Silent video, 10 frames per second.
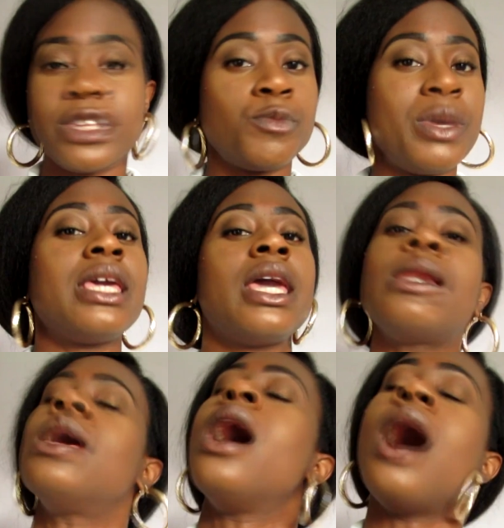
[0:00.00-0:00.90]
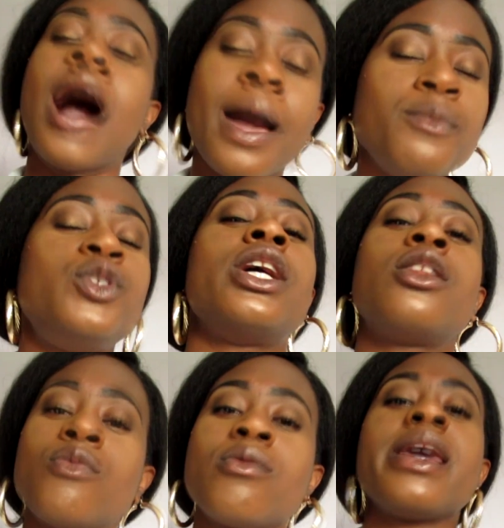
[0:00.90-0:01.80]
speaking, I'm
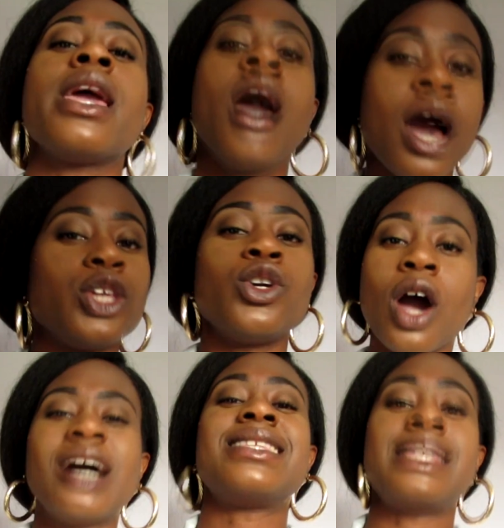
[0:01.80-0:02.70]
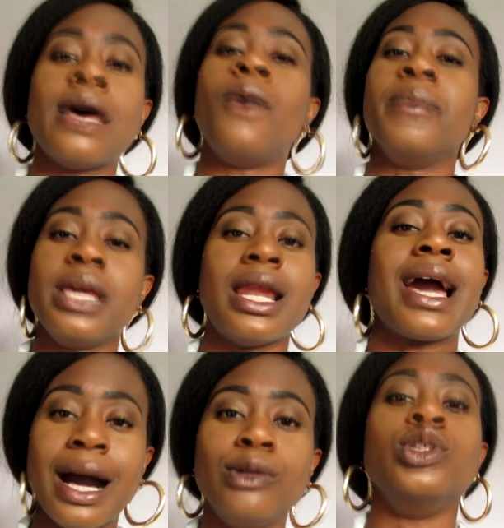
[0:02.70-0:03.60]
generally, you can't sell me.
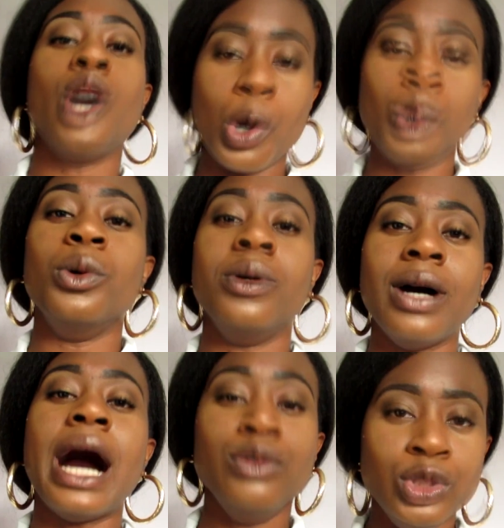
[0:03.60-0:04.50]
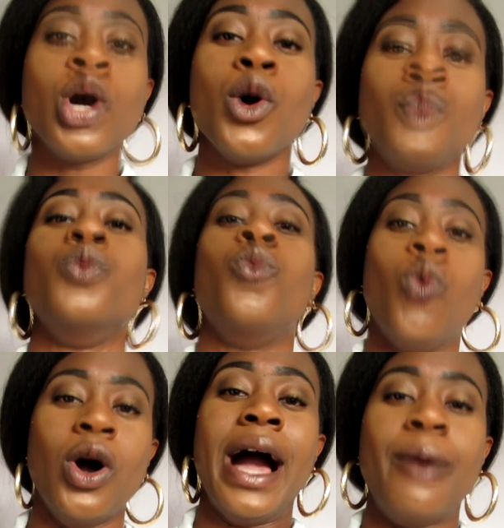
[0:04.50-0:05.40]
Like, I'll know
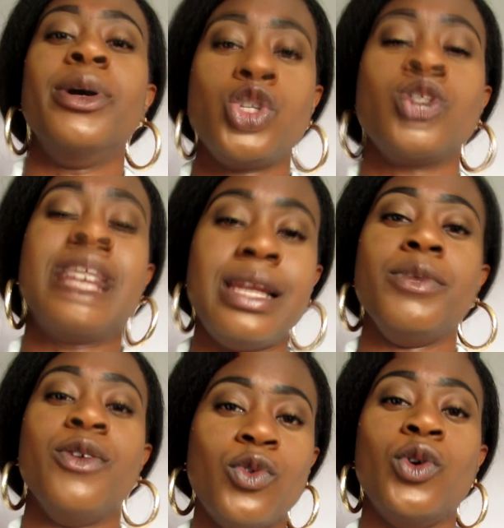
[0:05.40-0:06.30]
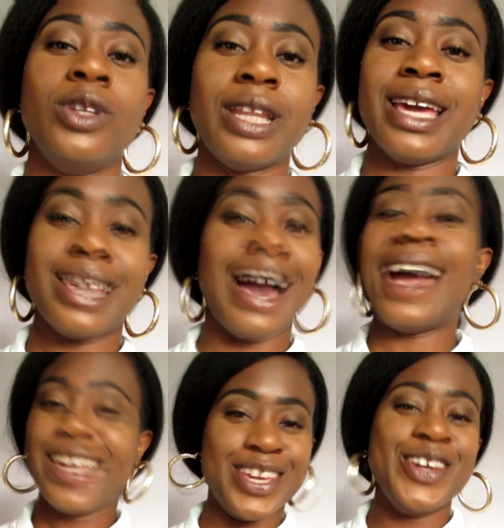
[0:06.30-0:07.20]
how much you're selling me for. Like, I